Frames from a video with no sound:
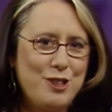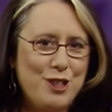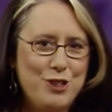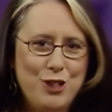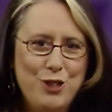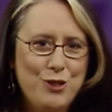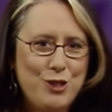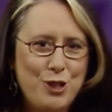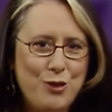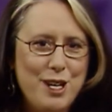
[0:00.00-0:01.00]
did the
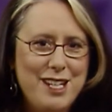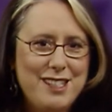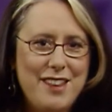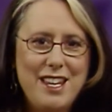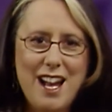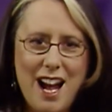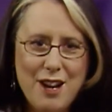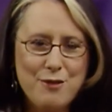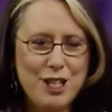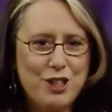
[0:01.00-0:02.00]
Jews, the Greeks, and the
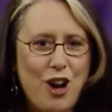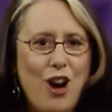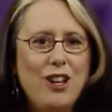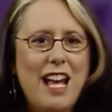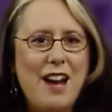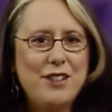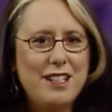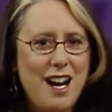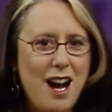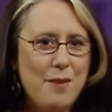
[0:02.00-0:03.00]
Irish all have
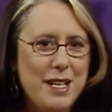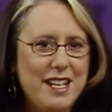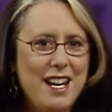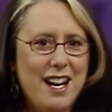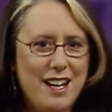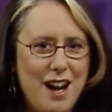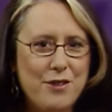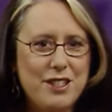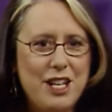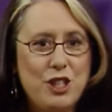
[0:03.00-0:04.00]
in common? A
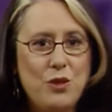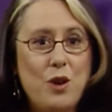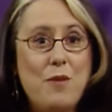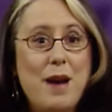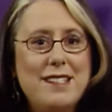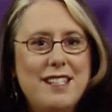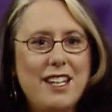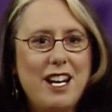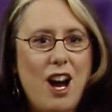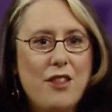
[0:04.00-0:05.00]
conversation with
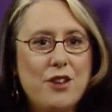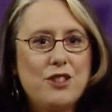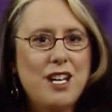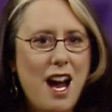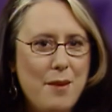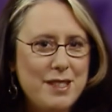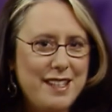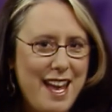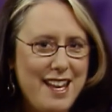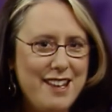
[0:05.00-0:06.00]
best-selling author Thomas
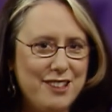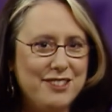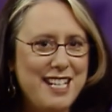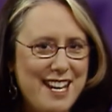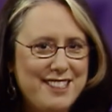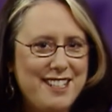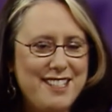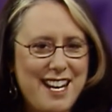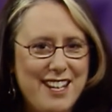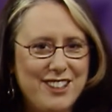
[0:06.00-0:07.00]
Cahill next
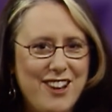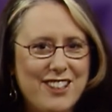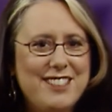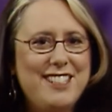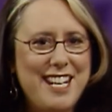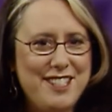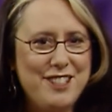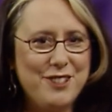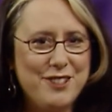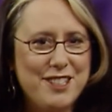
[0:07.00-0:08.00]
on Dialogue. Stay
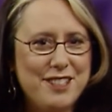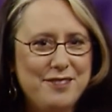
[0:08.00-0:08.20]
tuned.